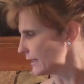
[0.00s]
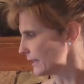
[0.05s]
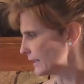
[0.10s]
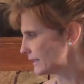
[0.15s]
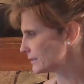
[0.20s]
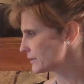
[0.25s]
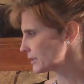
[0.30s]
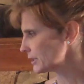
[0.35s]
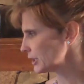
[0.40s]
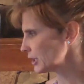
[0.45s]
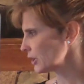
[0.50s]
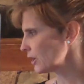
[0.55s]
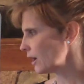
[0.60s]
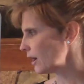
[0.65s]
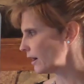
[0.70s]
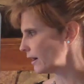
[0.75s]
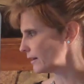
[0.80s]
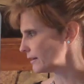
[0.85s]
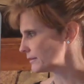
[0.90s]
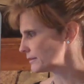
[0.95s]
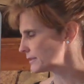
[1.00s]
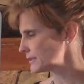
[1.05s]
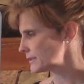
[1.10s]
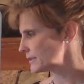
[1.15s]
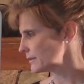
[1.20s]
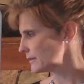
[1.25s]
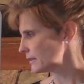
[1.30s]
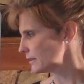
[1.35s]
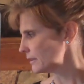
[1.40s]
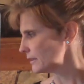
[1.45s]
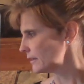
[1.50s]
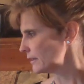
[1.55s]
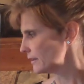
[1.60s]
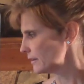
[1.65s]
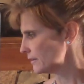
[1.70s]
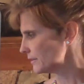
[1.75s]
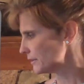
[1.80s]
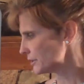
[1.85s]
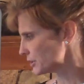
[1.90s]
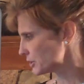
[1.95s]
it's going to cause
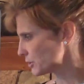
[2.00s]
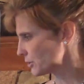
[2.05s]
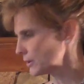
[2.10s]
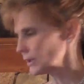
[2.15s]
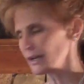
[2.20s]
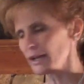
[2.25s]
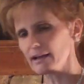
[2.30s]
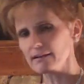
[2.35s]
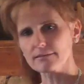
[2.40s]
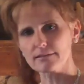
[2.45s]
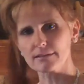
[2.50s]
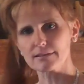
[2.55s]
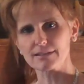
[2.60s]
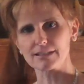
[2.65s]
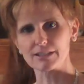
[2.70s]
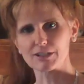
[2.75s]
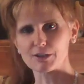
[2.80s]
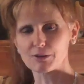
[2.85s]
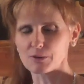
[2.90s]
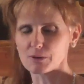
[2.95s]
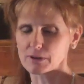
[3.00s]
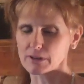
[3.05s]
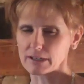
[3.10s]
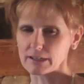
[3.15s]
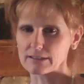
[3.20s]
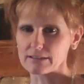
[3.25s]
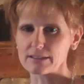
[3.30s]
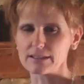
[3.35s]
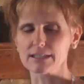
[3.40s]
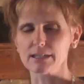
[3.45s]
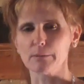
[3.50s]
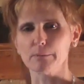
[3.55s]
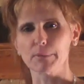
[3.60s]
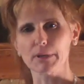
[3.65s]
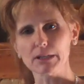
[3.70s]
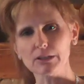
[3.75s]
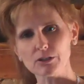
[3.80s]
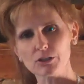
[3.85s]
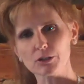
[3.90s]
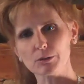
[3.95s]
the stored acids in your organs to dump
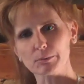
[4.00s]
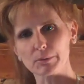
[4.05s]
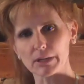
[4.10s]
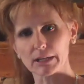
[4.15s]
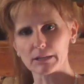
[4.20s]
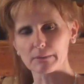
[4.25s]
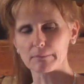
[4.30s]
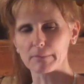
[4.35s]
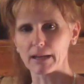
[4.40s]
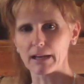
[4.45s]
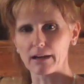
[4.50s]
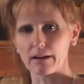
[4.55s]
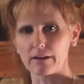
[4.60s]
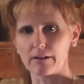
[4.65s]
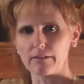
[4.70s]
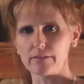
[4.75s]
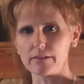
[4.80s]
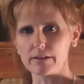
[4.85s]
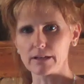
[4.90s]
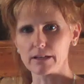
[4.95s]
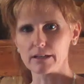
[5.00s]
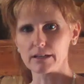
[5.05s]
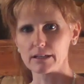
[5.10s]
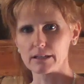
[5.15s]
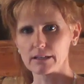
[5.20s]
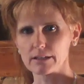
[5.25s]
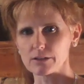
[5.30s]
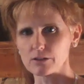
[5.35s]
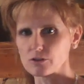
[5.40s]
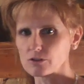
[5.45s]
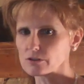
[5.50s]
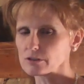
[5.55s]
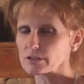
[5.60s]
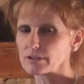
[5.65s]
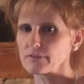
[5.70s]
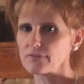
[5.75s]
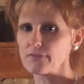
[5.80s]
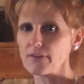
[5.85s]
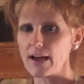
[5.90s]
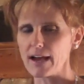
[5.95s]
into your blood and bowel, usually
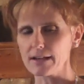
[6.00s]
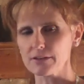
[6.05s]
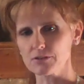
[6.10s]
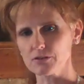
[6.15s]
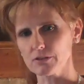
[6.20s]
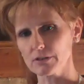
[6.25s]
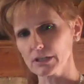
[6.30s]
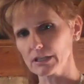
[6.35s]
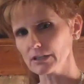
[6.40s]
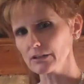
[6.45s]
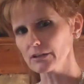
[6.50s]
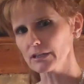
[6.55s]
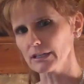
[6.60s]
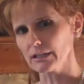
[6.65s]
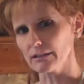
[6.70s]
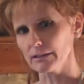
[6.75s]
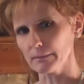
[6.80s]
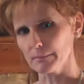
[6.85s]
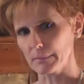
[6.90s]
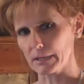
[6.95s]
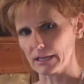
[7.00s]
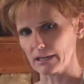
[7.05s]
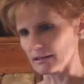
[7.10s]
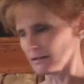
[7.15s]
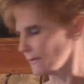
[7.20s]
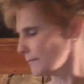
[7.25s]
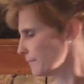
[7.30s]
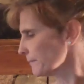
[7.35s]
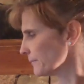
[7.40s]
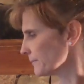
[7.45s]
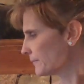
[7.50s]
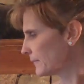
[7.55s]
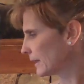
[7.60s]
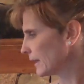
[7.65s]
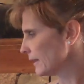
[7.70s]
faster than you can eliminate them,